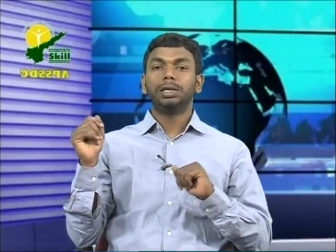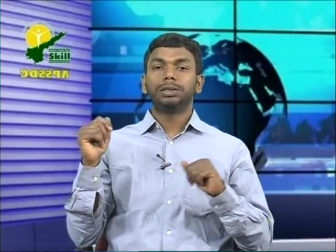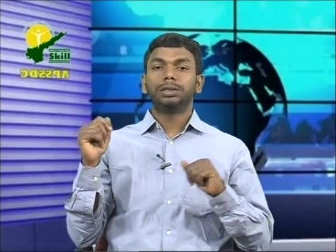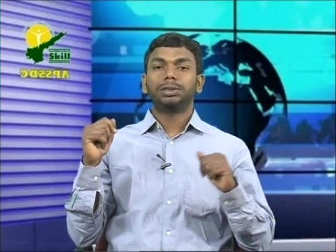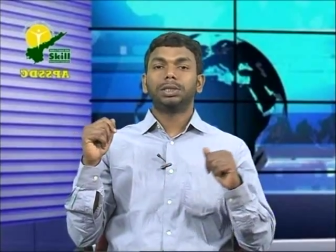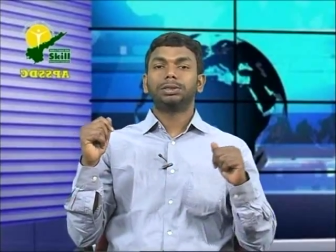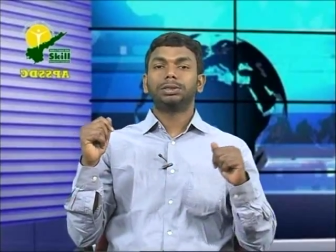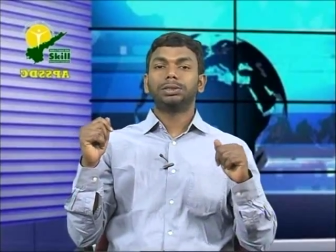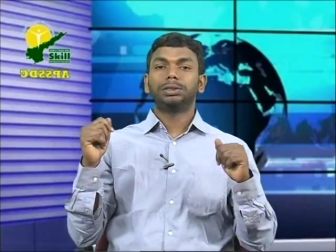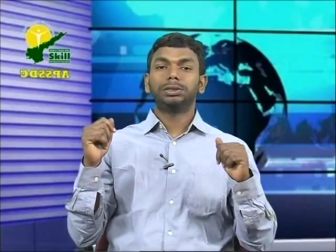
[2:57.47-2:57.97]

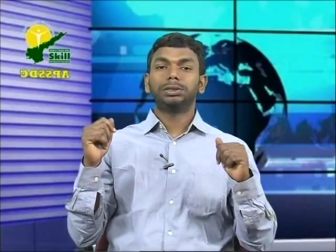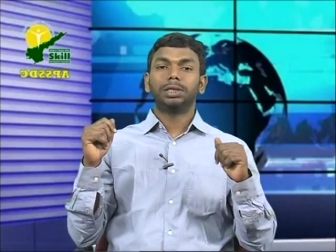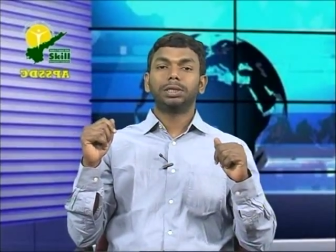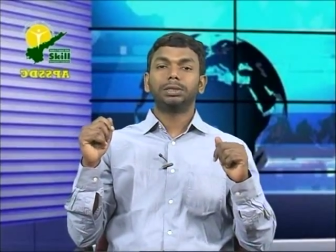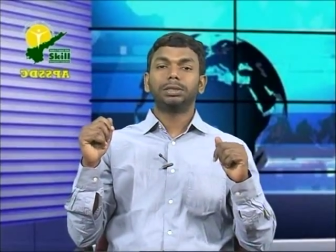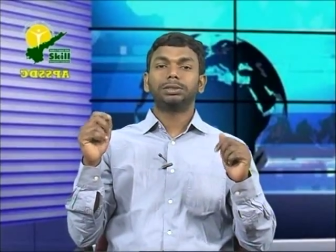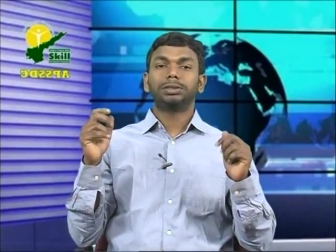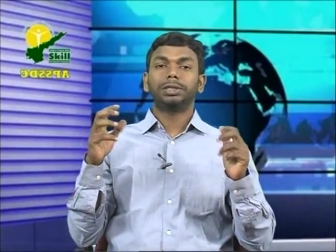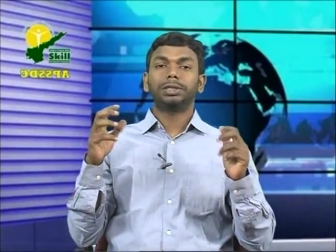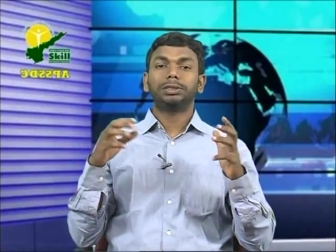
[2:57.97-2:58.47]
search
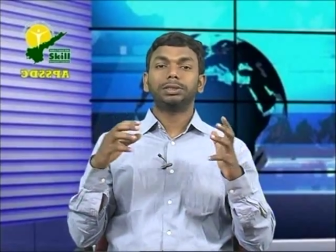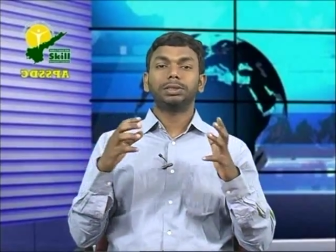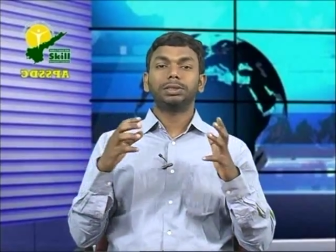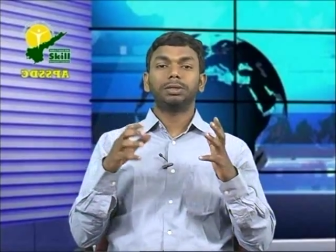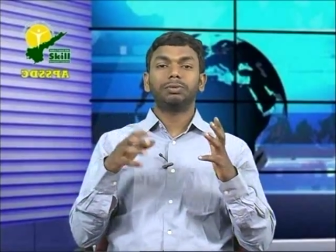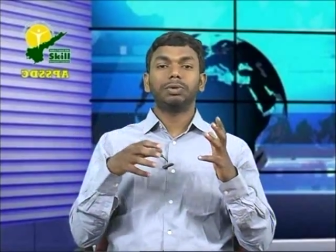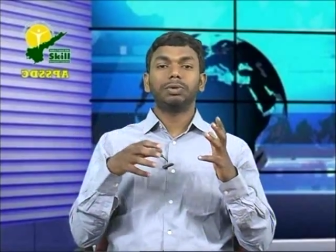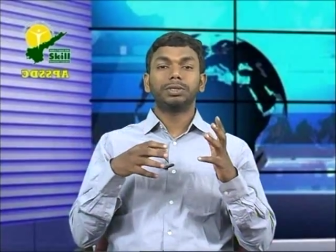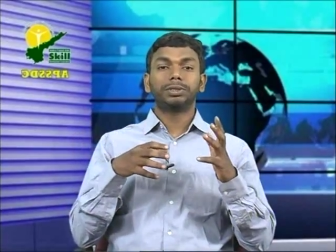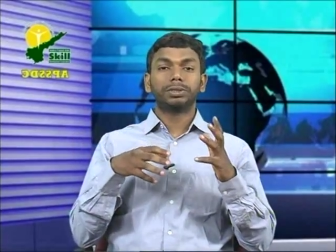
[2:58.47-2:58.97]

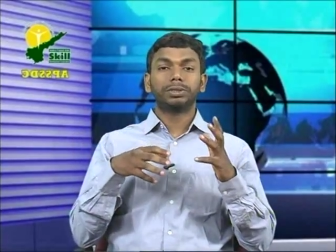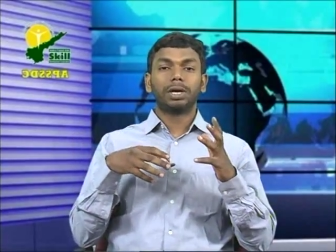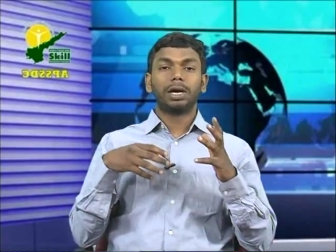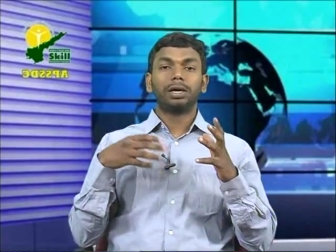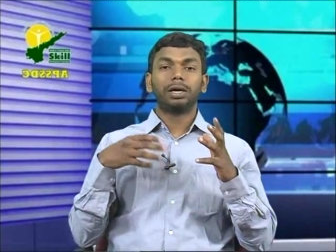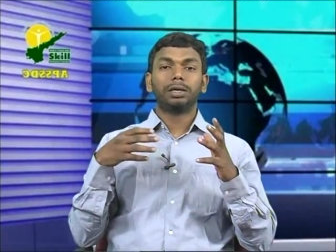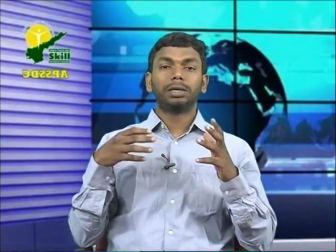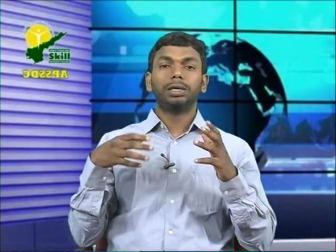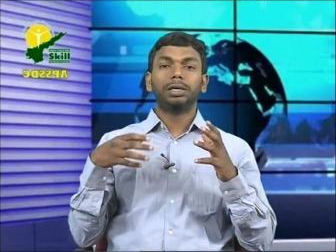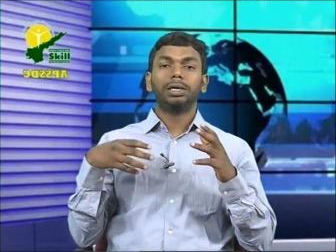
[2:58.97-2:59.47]
engine will
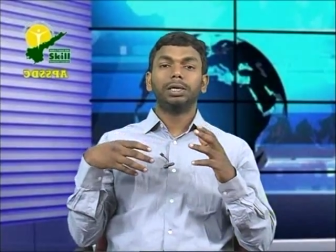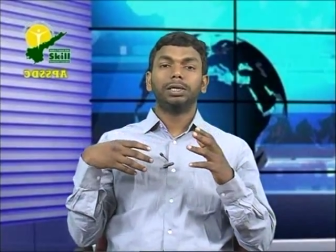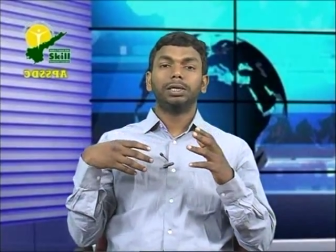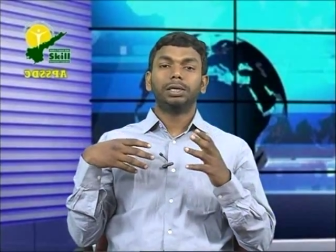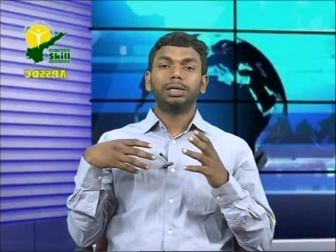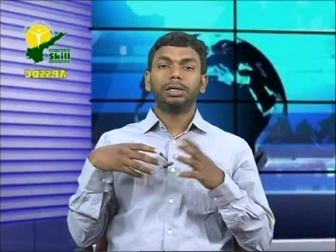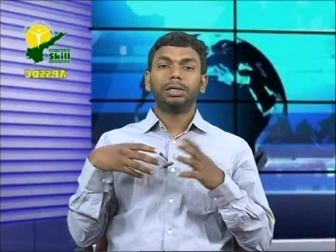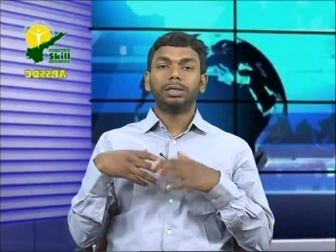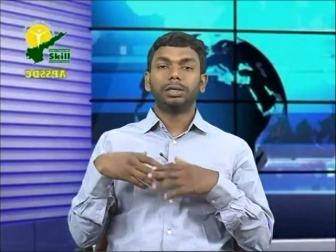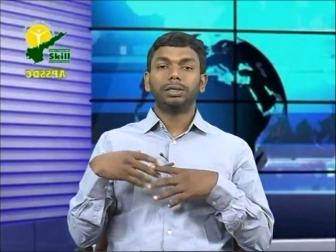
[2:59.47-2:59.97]
start
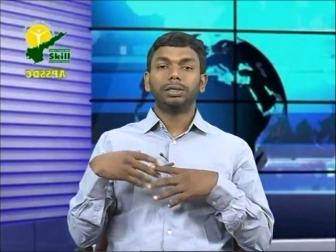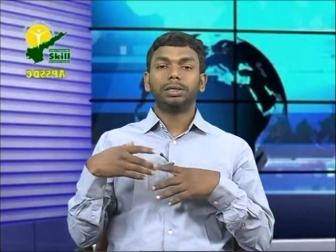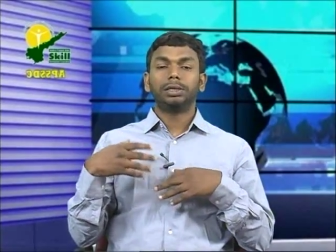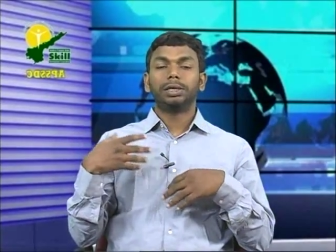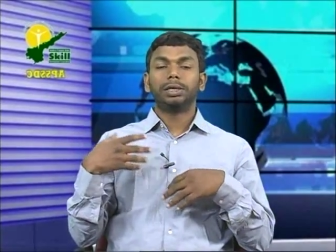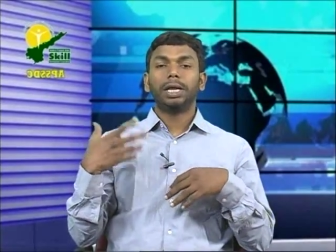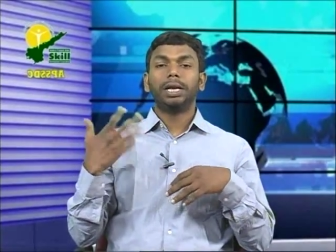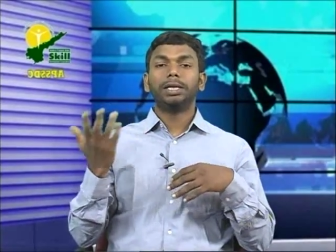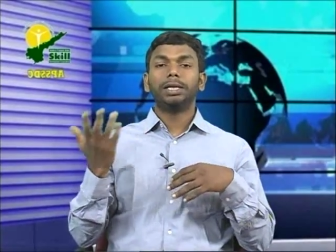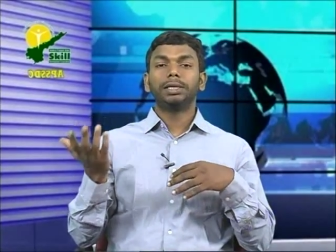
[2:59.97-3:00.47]

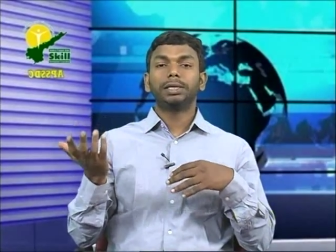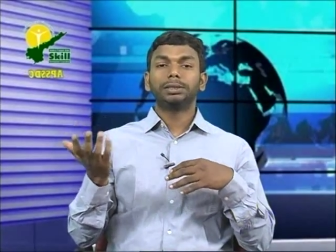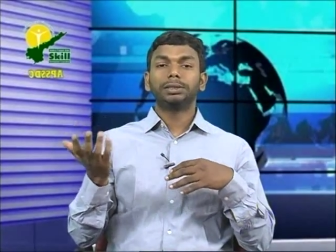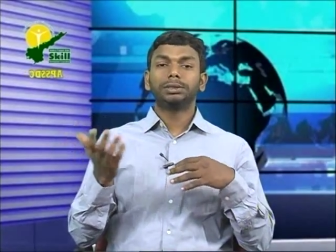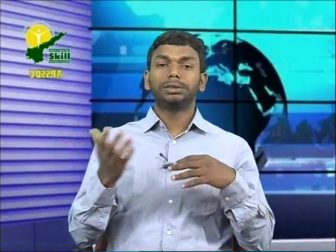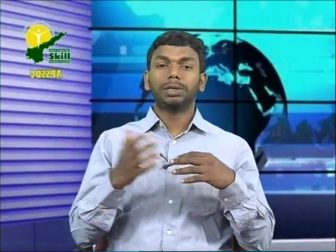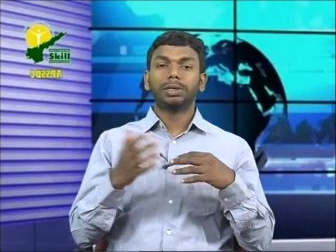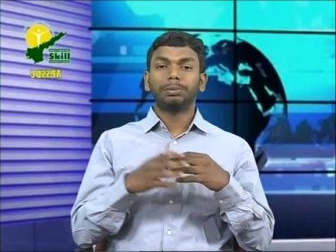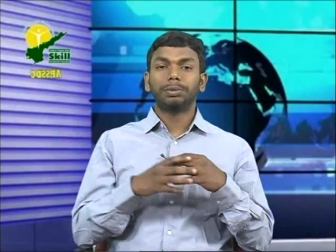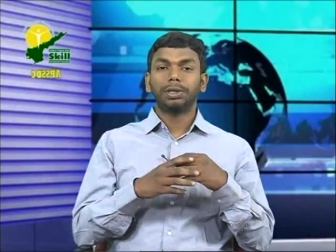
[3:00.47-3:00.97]
telling us
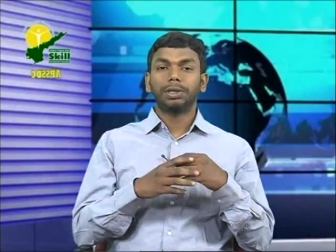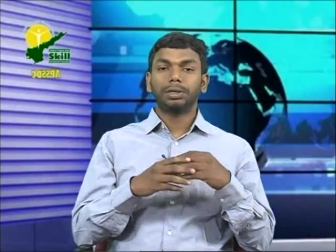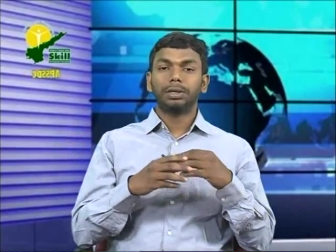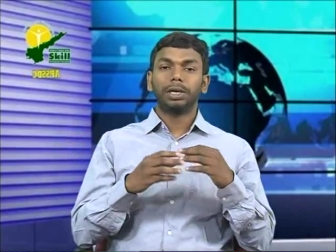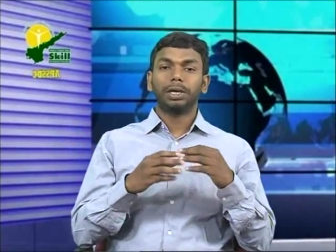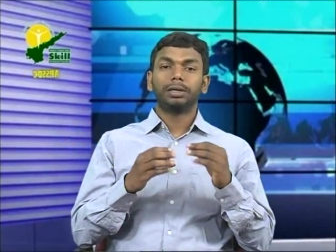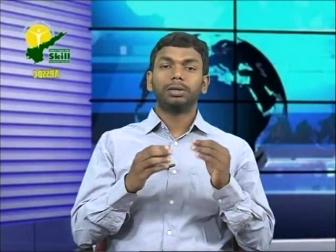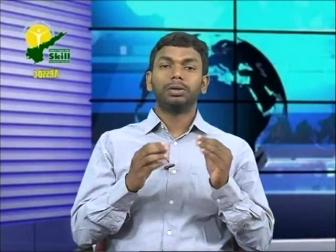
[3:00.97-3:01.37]
something like,